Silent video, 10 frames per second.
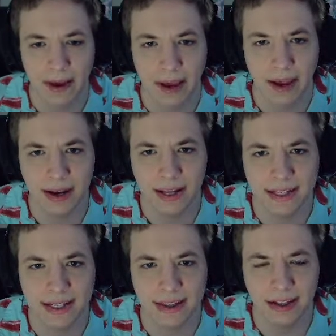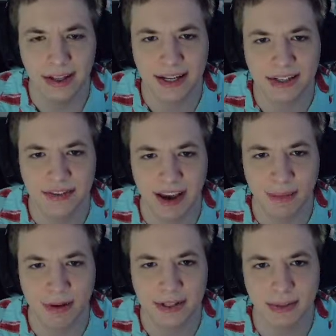And it's a little less
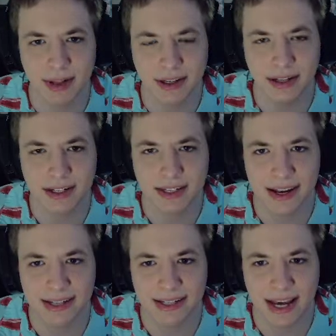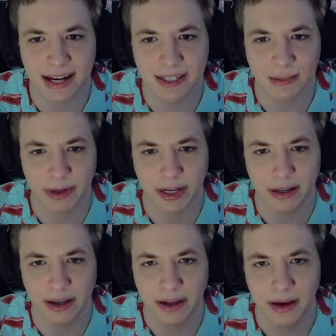Vampirism, a little less of that attack speed.